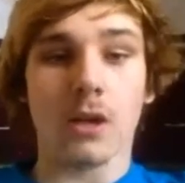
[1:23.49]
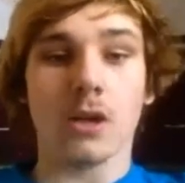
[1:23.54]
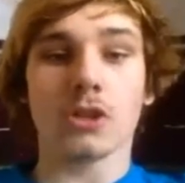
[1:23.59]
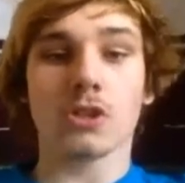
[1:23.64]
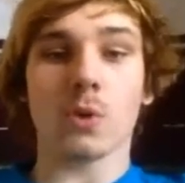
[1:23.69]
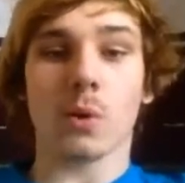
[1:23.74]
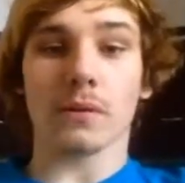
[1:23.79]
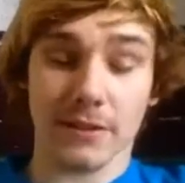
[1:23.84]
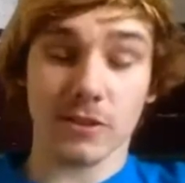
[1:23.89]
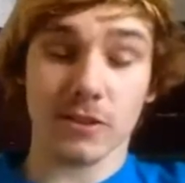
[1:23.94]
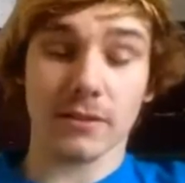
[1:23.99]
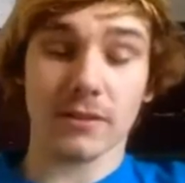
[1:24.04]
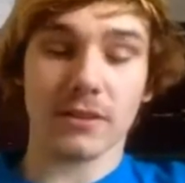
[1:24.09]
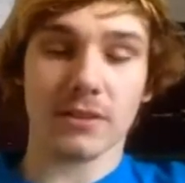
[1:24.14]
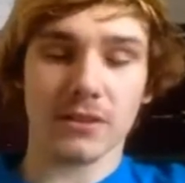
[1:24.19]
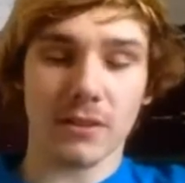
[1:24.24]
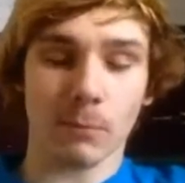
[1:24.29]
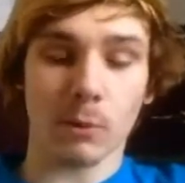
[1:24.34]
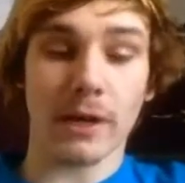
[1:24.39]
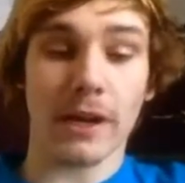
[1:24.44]
So unless
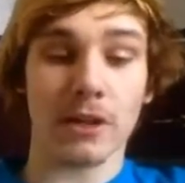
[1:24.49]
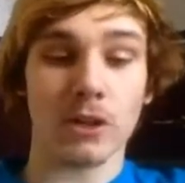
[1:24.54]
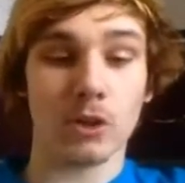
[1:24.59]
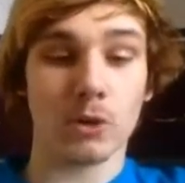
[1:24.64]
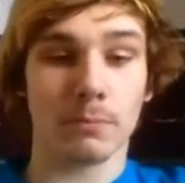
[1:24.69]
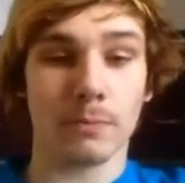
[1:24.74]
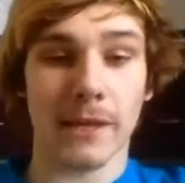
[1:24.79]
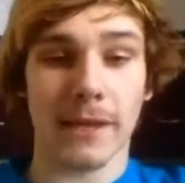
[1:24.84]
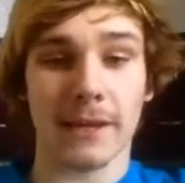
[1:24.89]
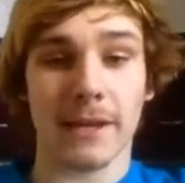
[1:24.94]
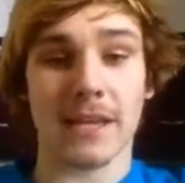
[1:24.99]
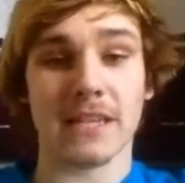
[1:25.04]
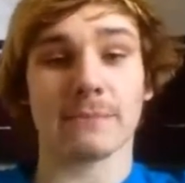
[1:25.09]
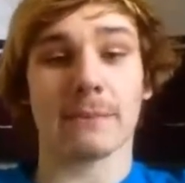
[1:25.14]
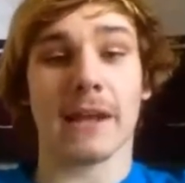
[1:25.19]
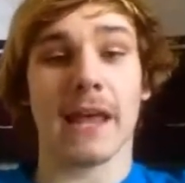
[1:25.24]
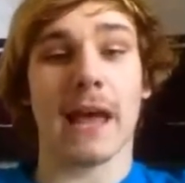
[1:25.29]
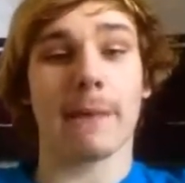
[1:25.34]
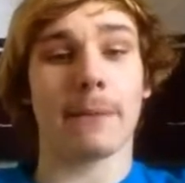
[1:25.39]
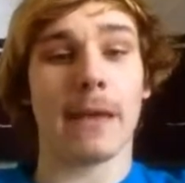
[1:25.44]
someone at UPenn has
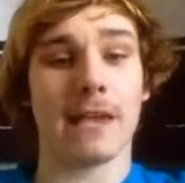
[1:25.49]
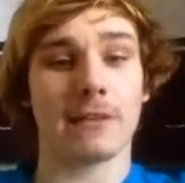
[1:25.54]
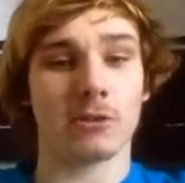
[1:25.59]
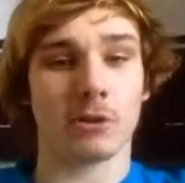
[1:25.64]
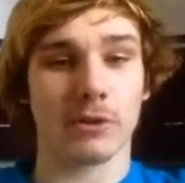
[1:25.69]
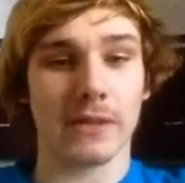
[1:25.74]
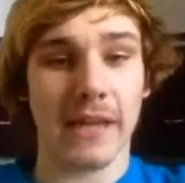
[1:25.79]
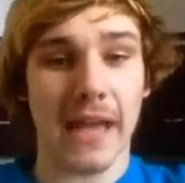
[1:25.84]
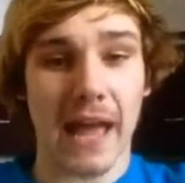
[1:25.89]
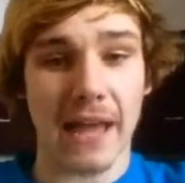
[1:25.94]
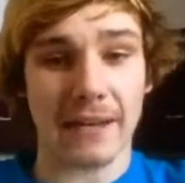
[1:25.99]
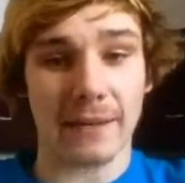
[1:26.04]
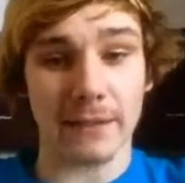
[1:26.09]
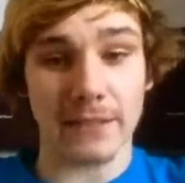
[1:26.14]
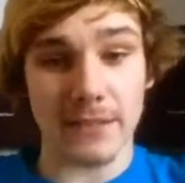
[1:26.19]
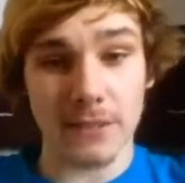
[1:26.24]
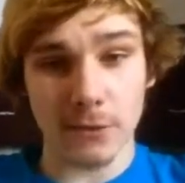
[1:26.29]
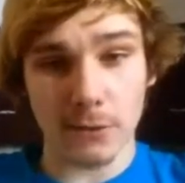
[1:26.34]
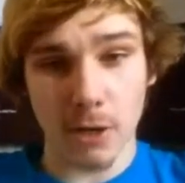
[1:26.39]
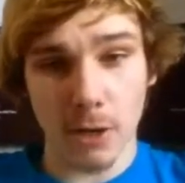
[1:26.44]
been haphazardly
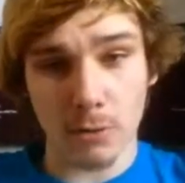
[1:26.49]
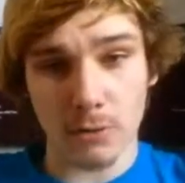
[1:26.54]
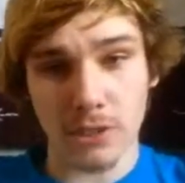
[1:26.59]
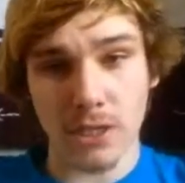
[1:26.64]
adding zeros,